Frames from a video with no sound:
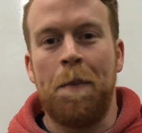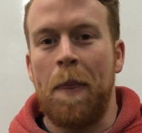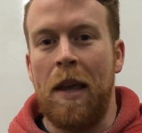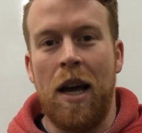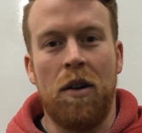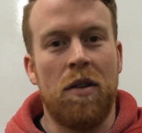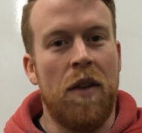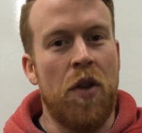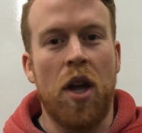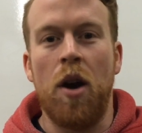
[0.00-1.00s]

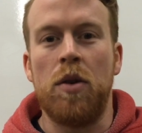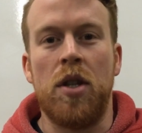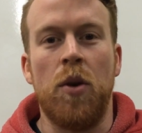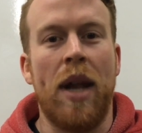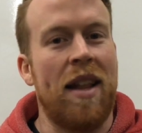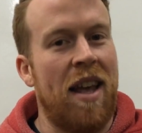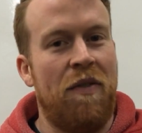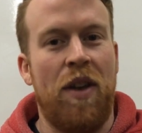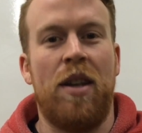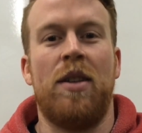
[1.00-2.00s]
If you go to an LA
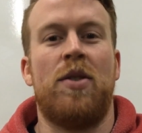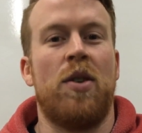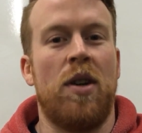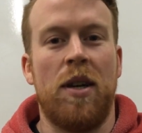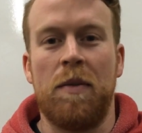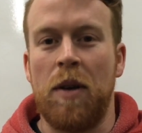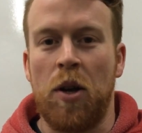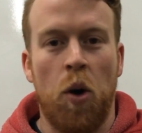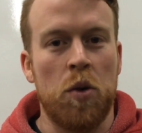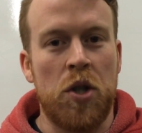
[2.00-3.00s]
Fitness or a
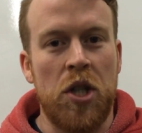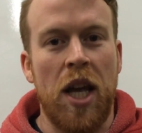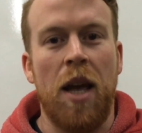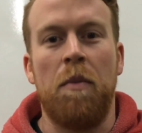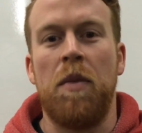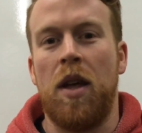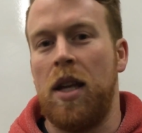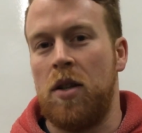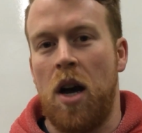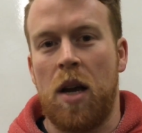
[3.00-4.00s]
Gold's Gym,
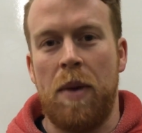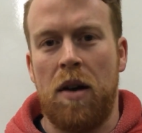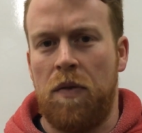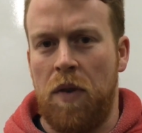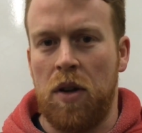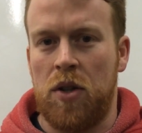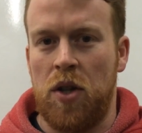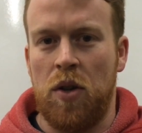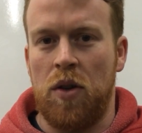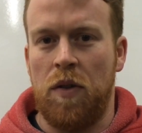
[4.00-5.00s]
they talk about
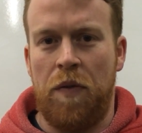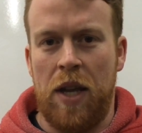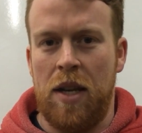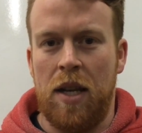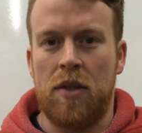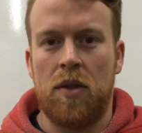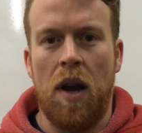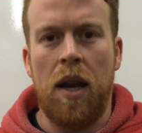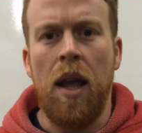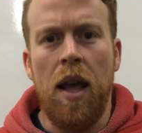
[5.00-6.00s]
functional fitness,
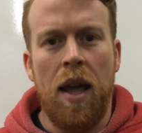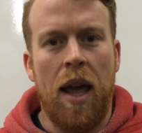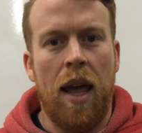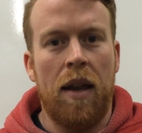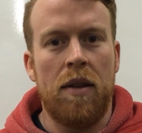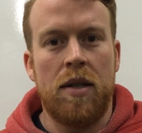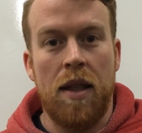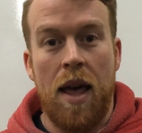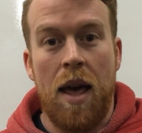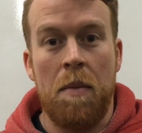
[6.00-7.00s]
right? And
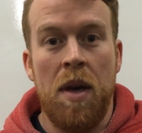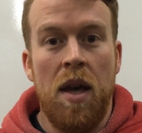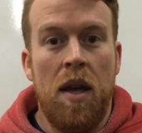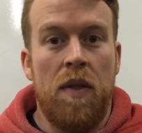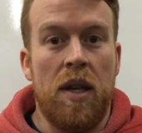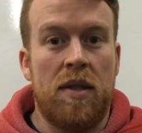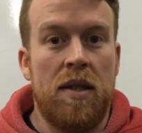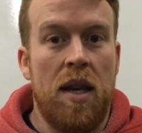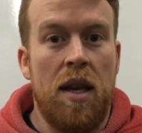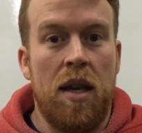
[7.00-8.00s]
to them,
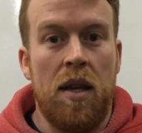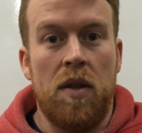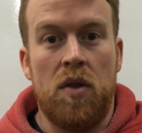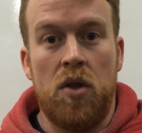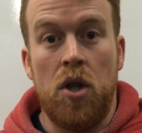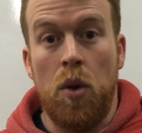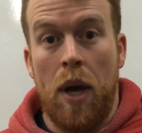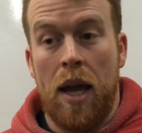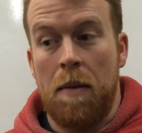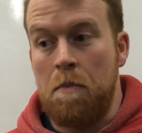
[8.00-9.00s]
this is
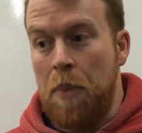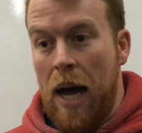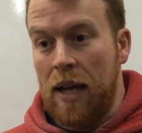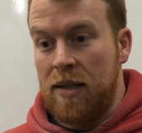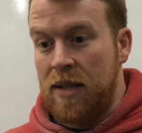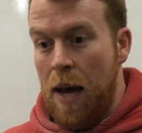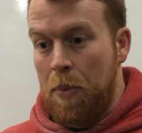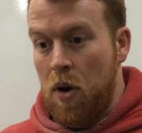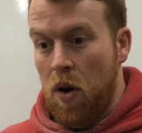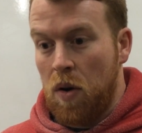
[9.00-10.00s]
doing
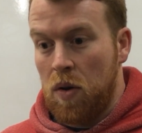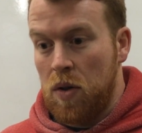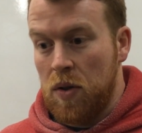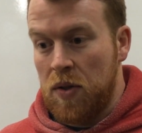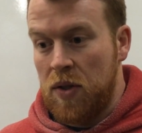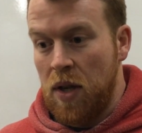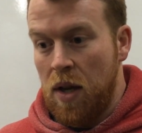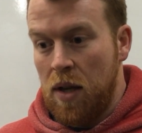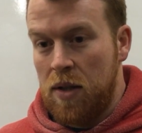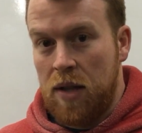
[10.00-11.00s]
bicep curls
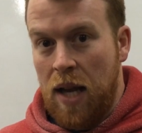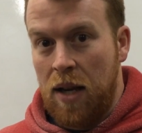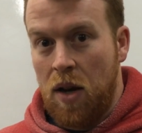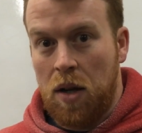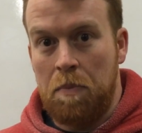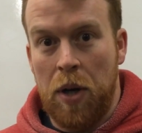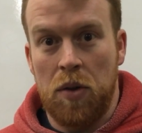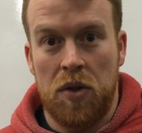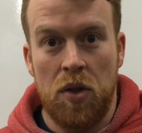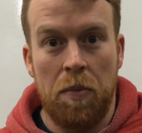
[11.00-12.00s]
standing on a
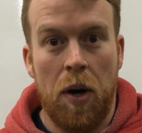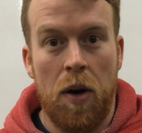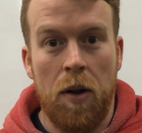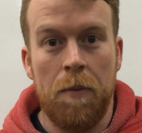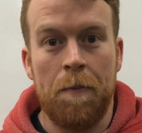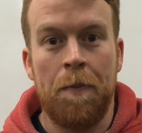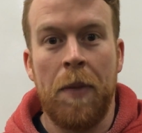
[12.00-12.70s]
Bosu ball.